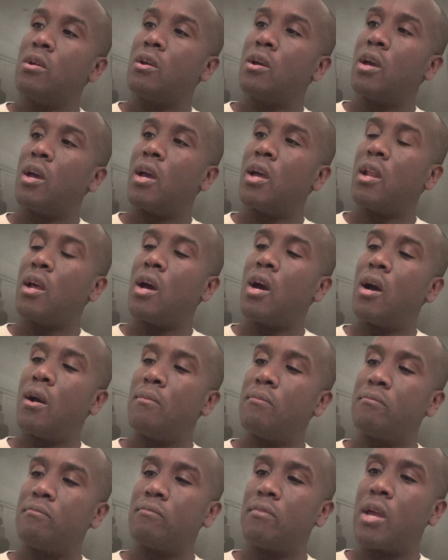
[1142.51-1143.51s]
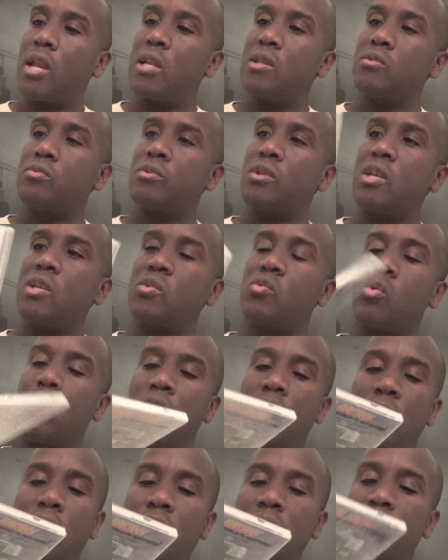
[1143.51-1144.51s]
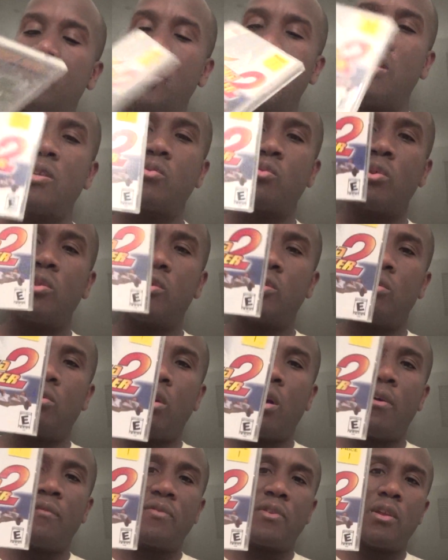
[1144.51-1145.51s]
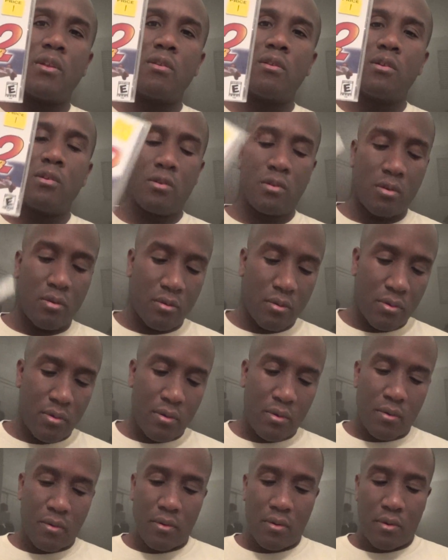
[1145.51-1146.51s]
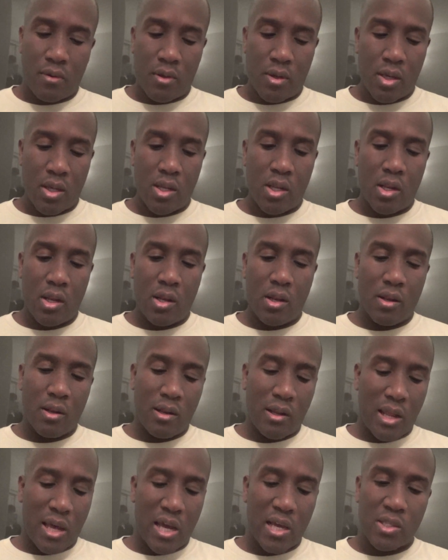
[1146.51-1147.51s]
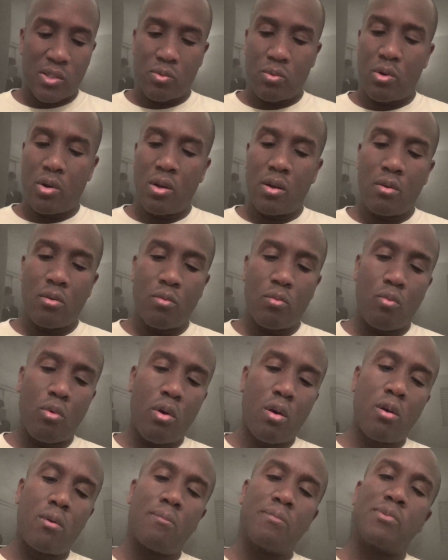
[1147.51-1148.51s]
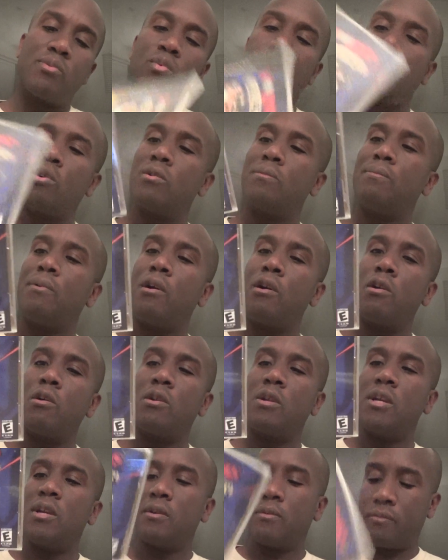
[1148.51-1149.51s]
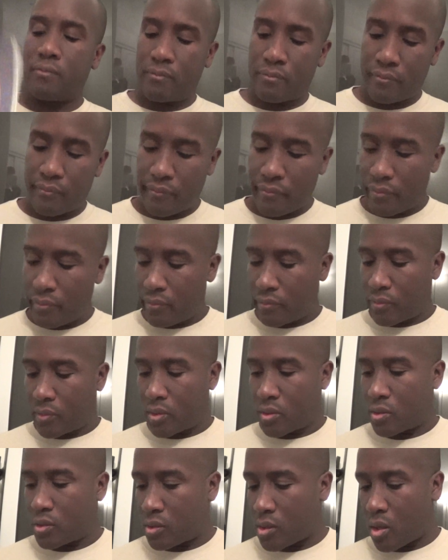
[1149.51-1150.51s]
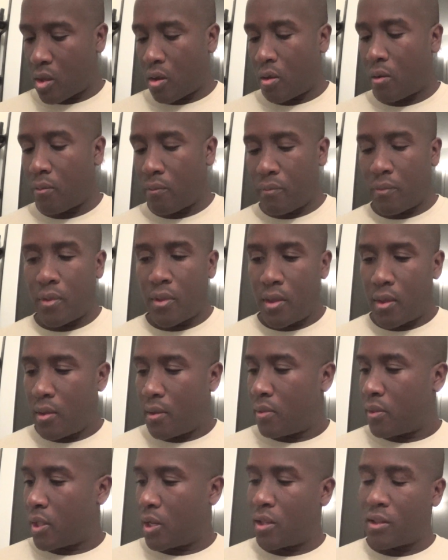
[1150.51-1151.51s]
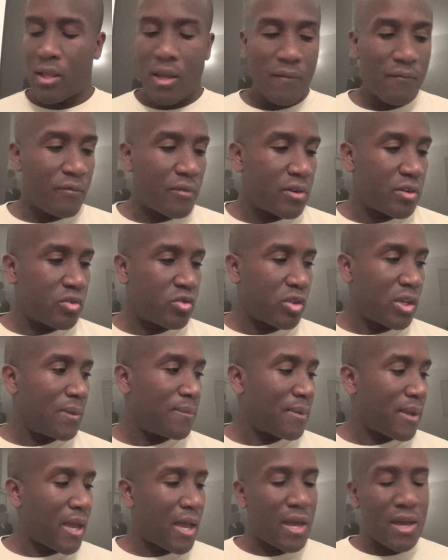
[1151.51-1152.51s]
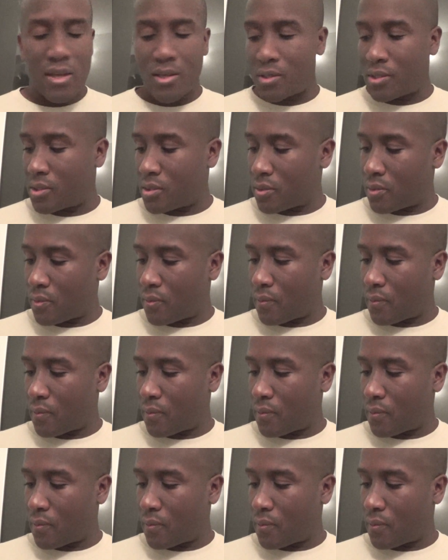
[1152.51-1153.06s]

and man, this one, you don't see this one too often. And then last one, Worms World Party. So needed that for the Dreamcast.